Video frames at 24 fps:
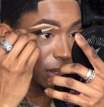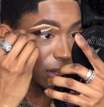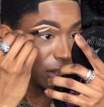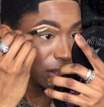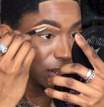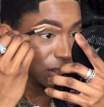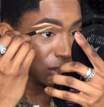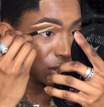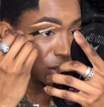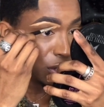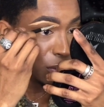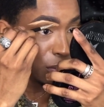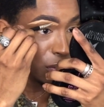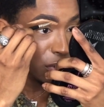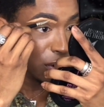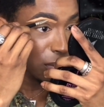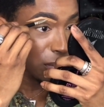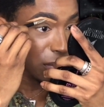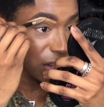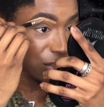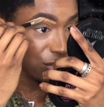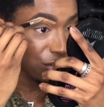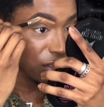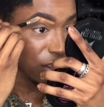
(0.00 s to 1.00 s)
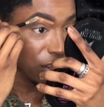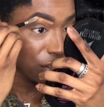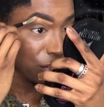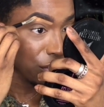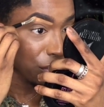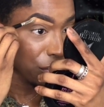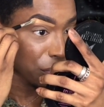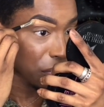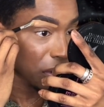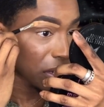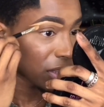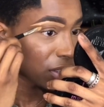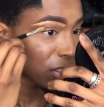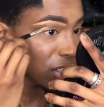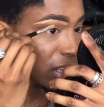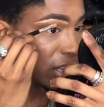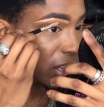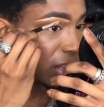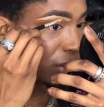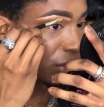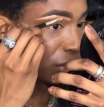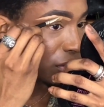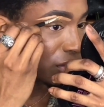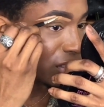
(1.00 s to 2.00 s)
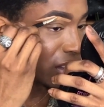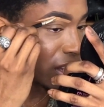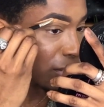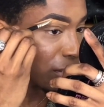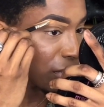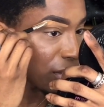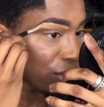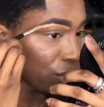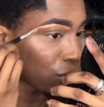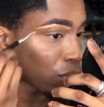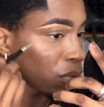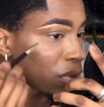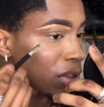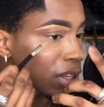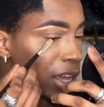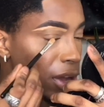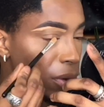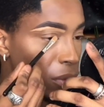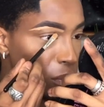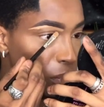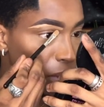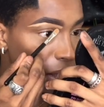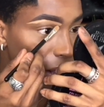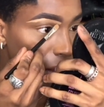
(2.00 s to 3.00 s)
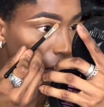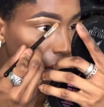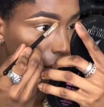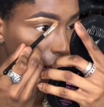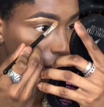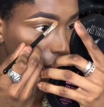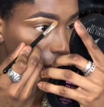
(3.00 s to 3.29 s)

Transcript: So you want to make sure that you're really taking your time and doing that well.